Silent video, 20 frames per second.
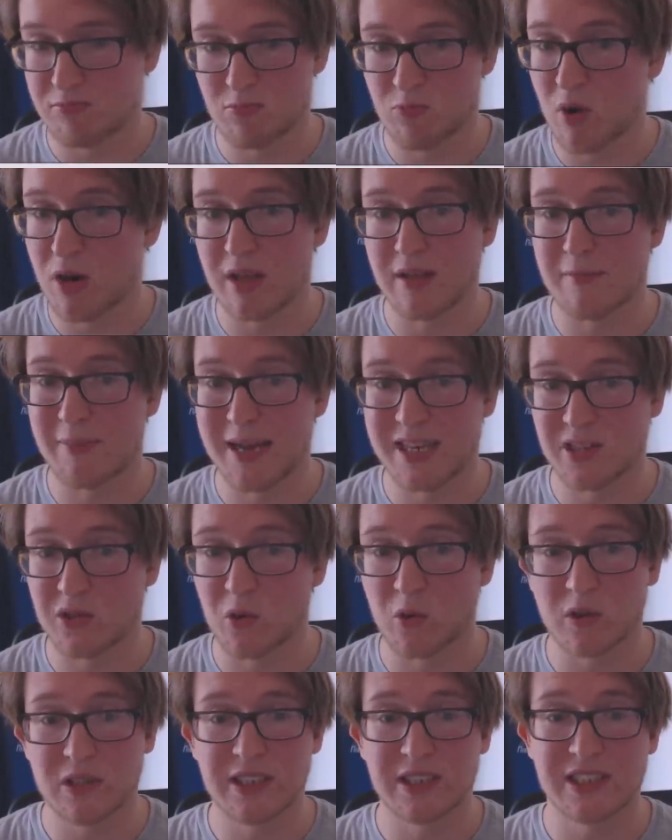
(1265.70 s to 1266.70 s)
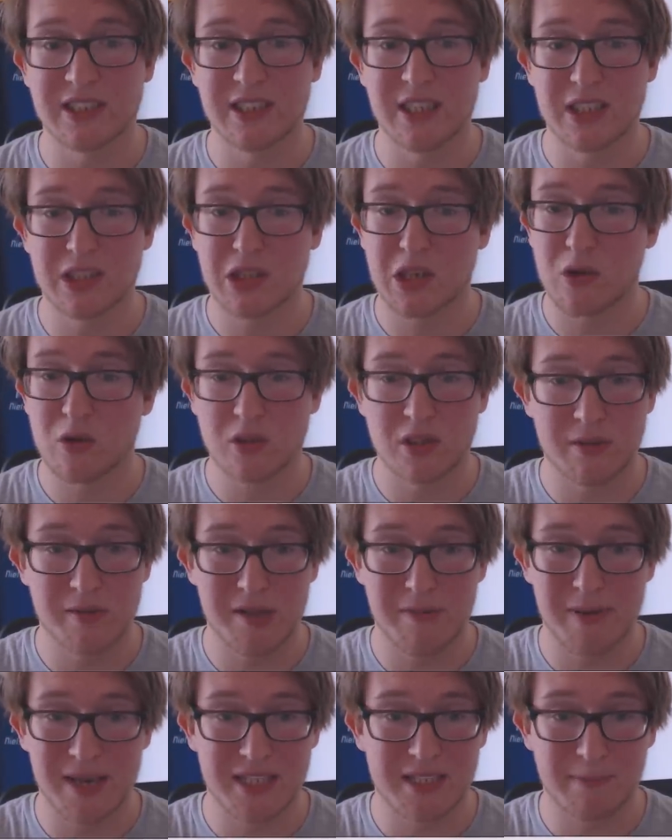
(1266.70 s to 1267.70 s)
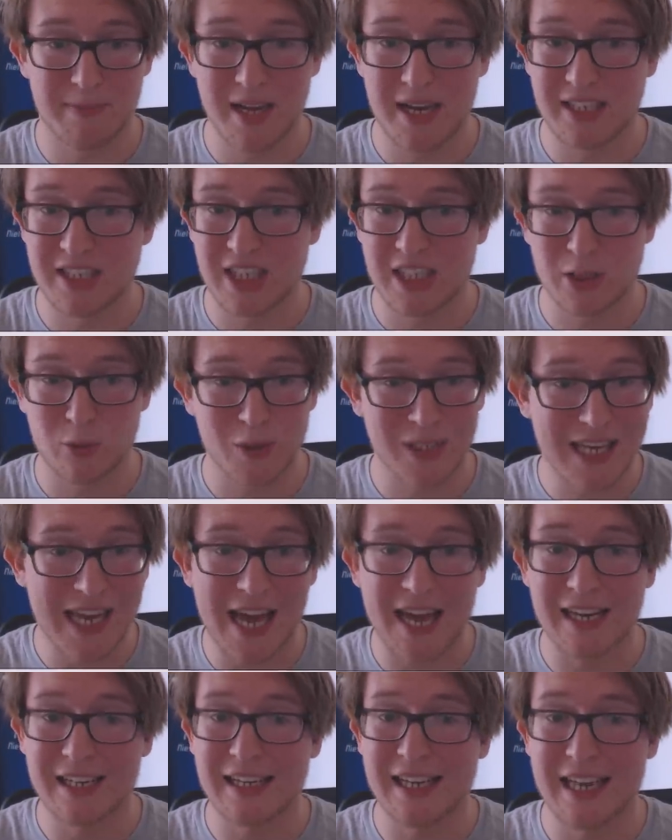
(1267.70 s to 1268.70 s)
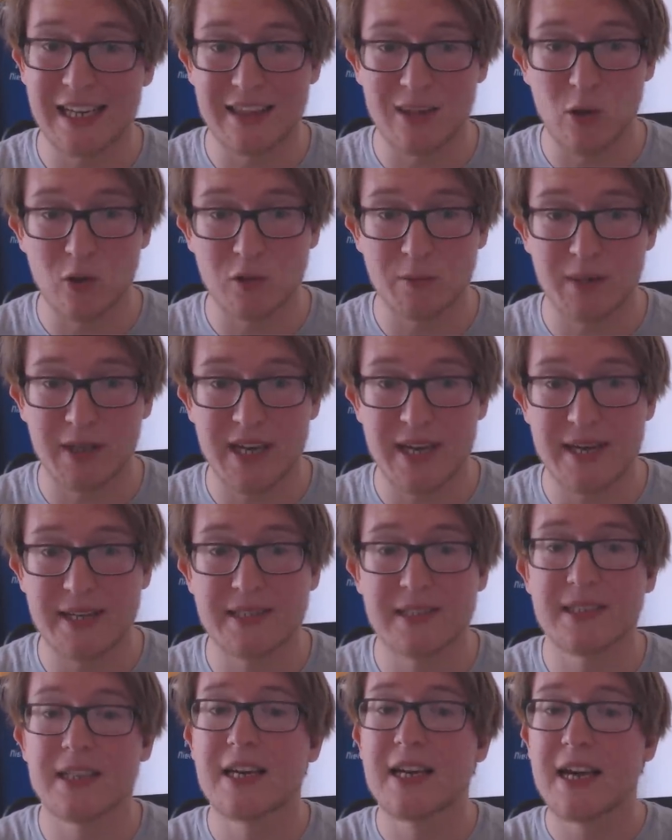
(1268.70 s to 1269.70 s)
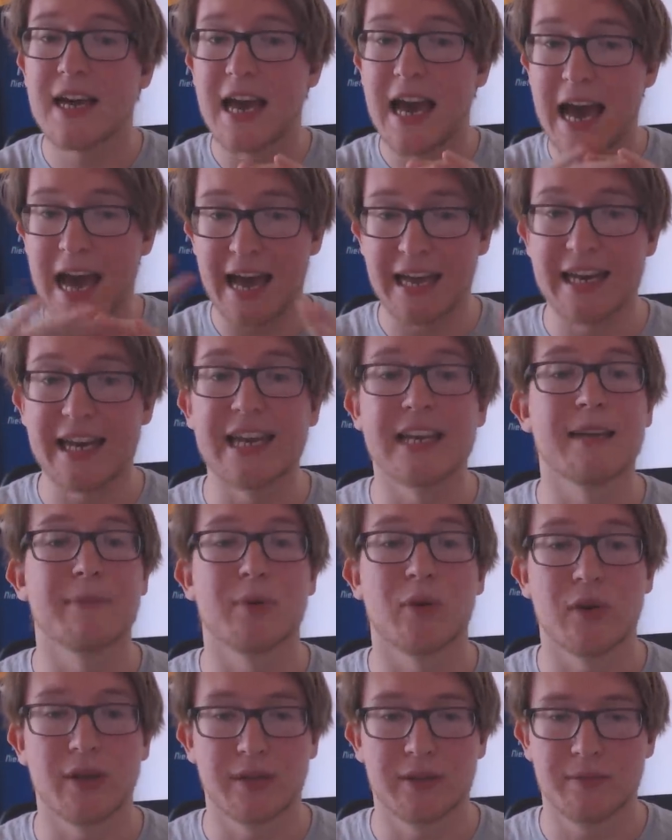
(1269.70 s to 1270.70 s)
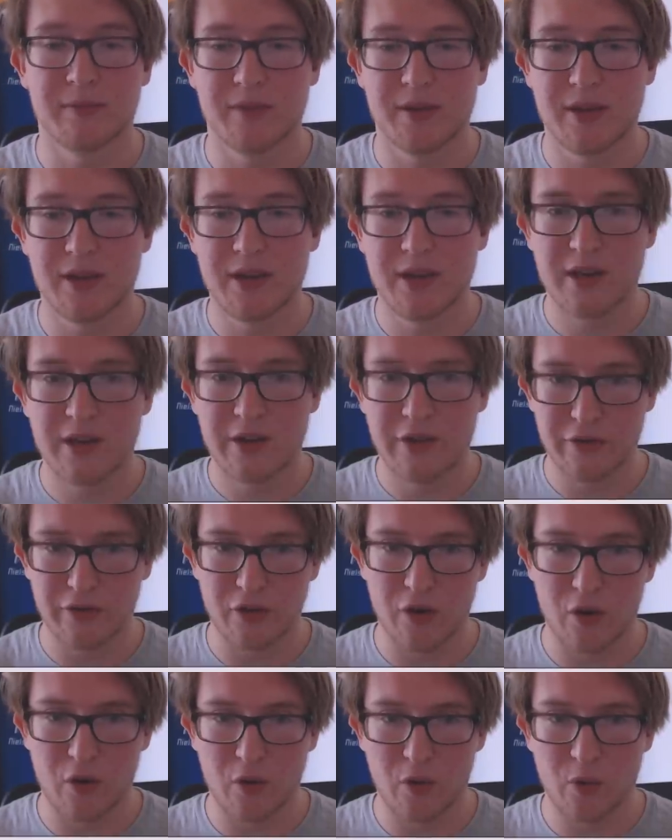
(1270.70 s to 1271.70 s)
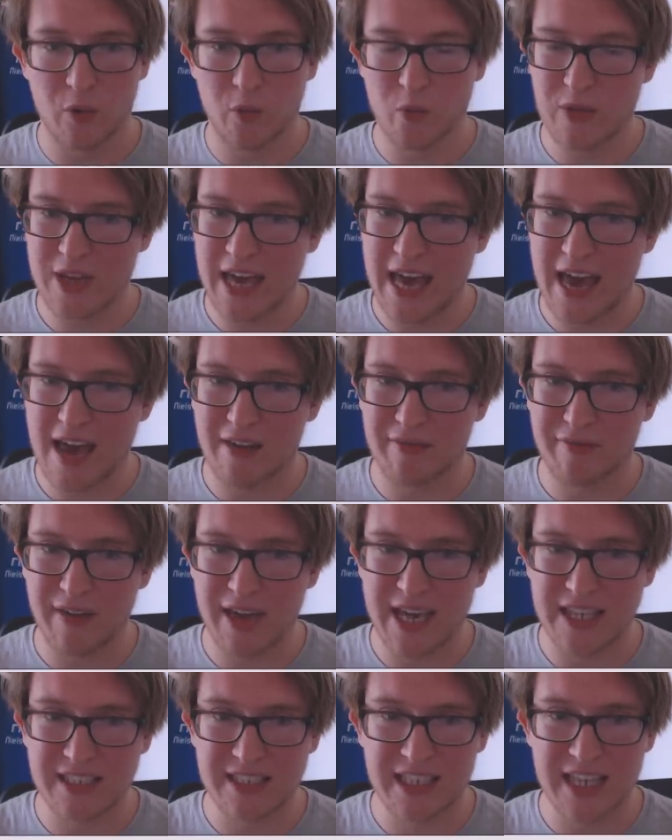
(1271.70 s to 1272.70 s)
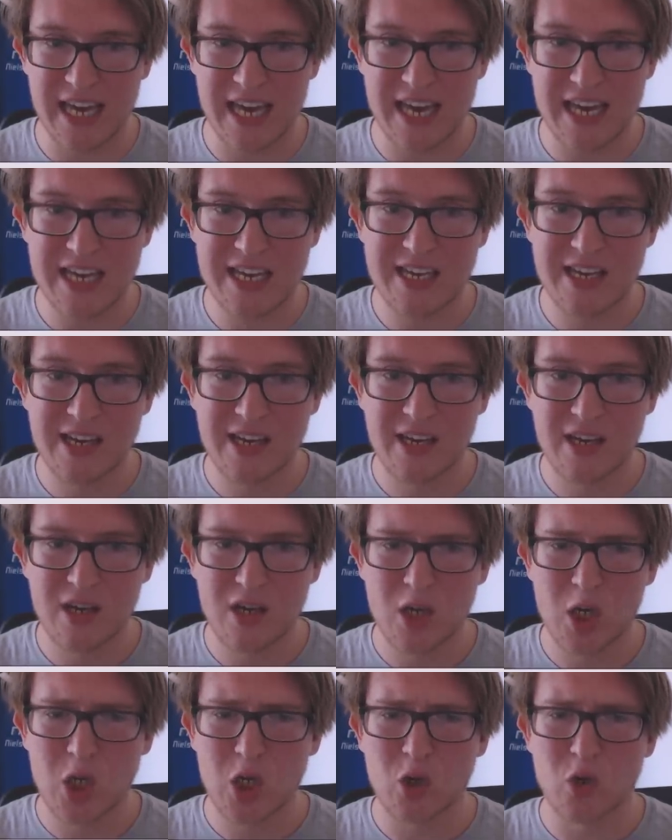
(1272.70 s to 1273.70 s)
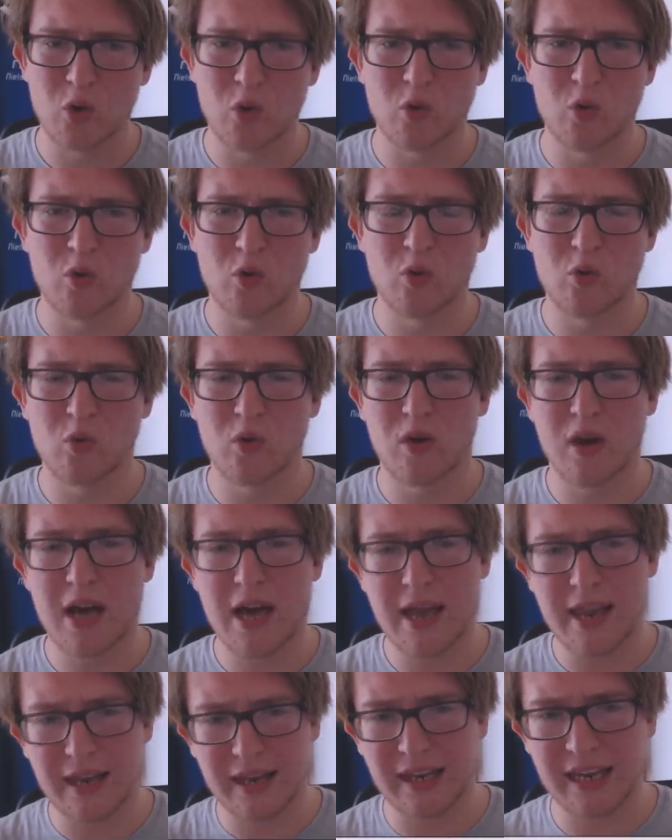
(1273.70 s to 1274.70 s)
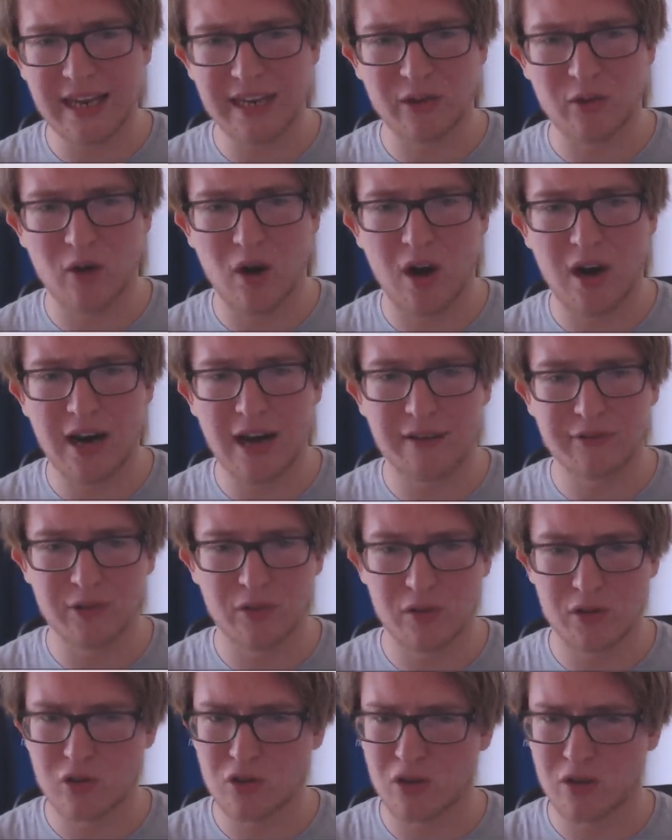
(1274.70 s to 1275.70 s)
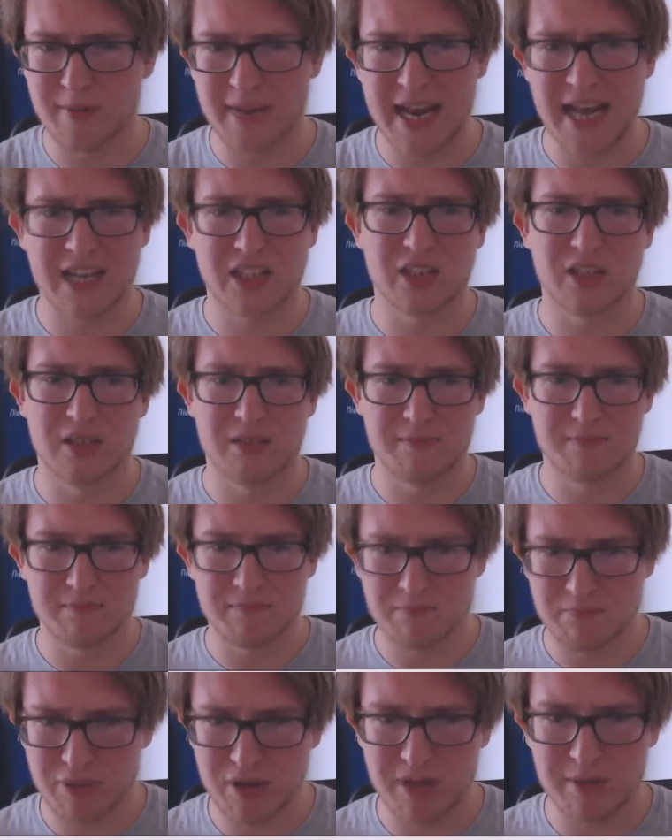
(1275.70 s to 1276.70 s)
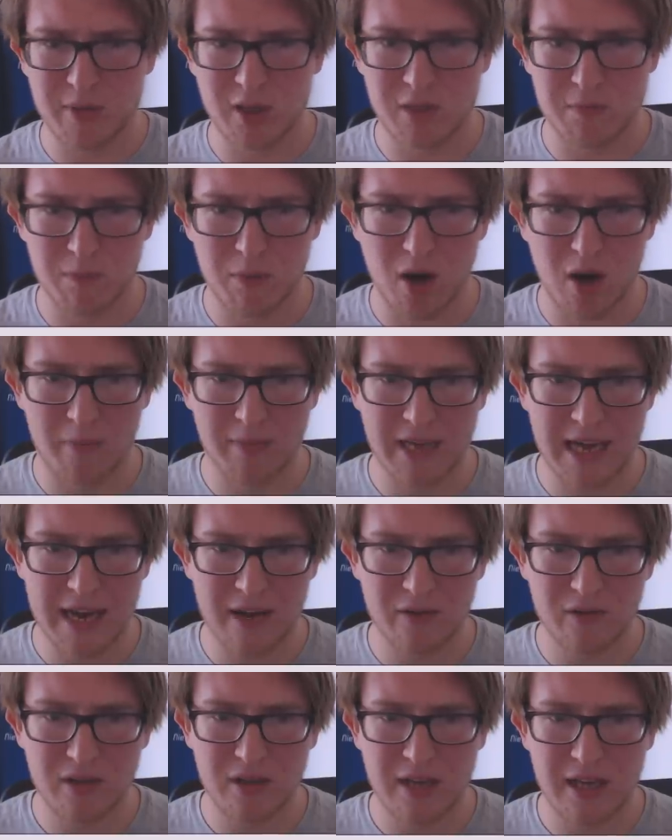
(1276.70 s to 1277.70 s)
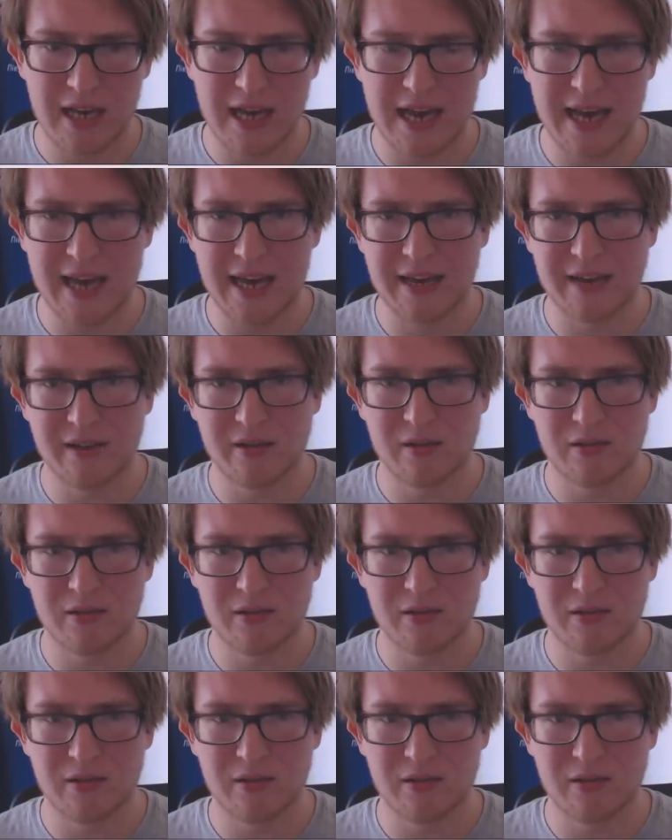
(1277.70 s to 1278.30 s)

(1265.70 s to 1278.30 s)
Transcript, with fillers: one of the best orcs in CSGO, some of the best paychecks. We can't get those players at any point. So we have SK, who later on after the tournament actually pretty much bombed out and